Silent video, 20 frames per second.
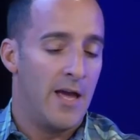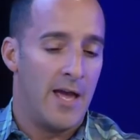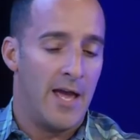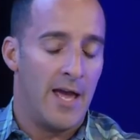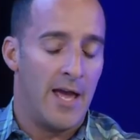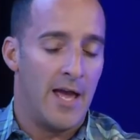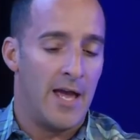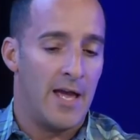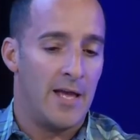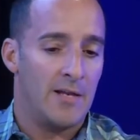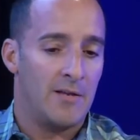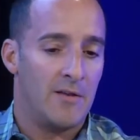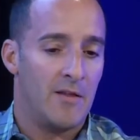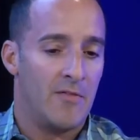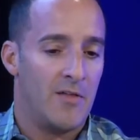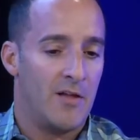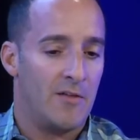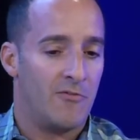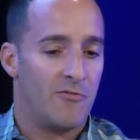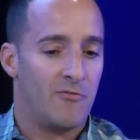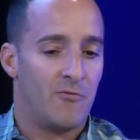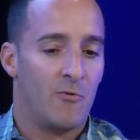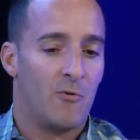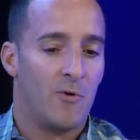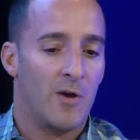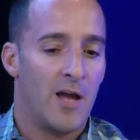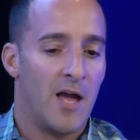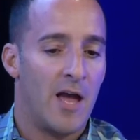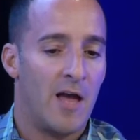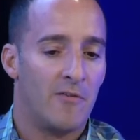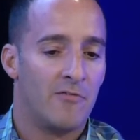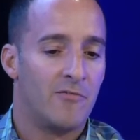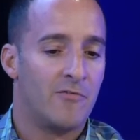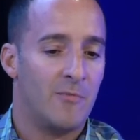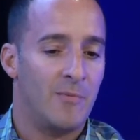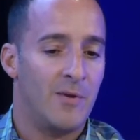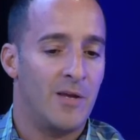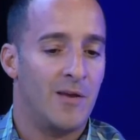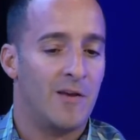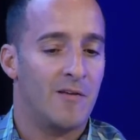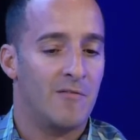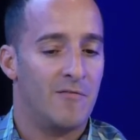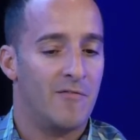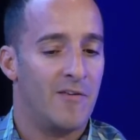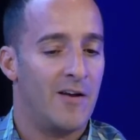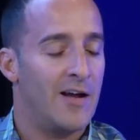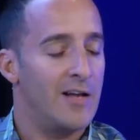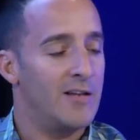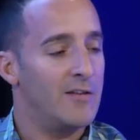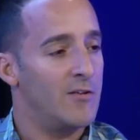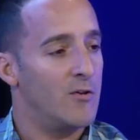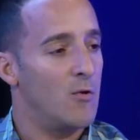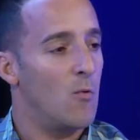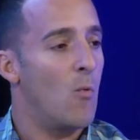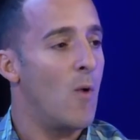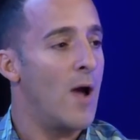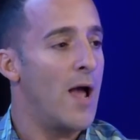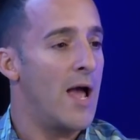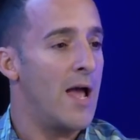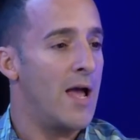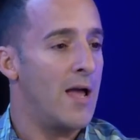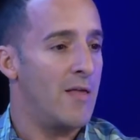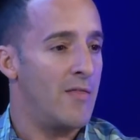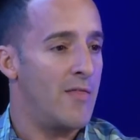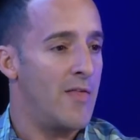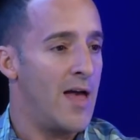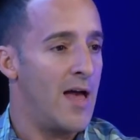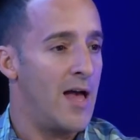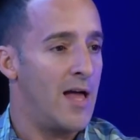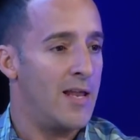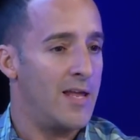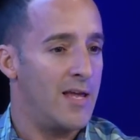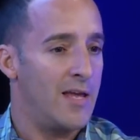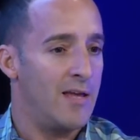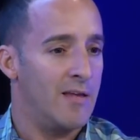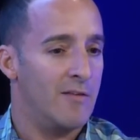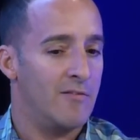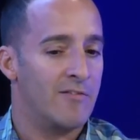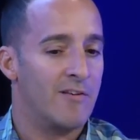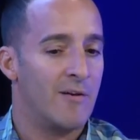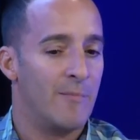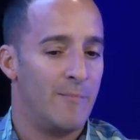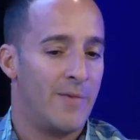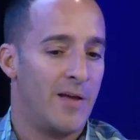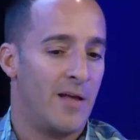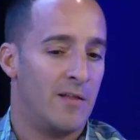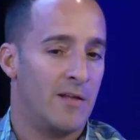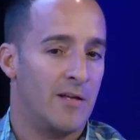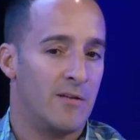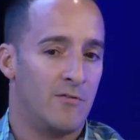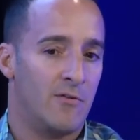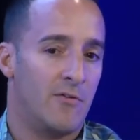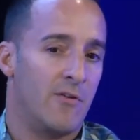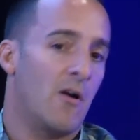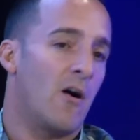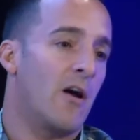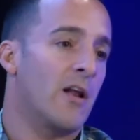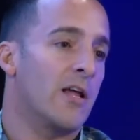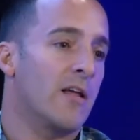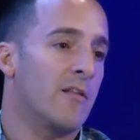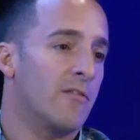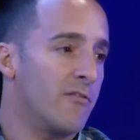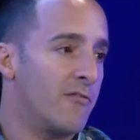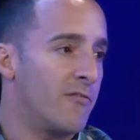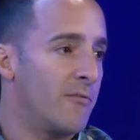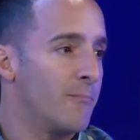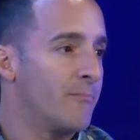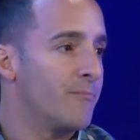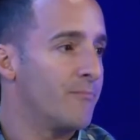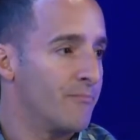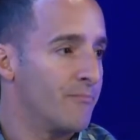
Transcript: And that story has to be confined in a way that is compelling to the audience.